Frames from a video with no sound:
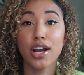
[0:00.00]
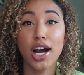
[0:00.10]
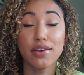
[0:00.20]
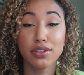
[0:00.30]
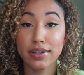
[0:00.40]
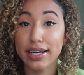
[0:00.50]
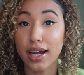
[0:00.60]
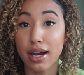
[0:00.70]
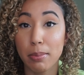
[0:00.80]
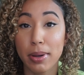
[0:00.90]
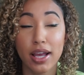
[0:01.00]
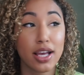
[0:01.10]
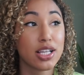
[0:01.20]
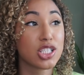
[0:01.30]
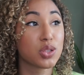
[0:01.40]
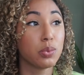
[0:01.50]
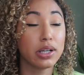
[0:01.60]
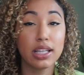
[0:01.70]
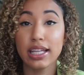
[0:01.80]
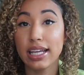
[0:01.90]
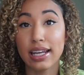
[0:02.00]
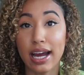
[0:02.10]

Cover it up, squiggly it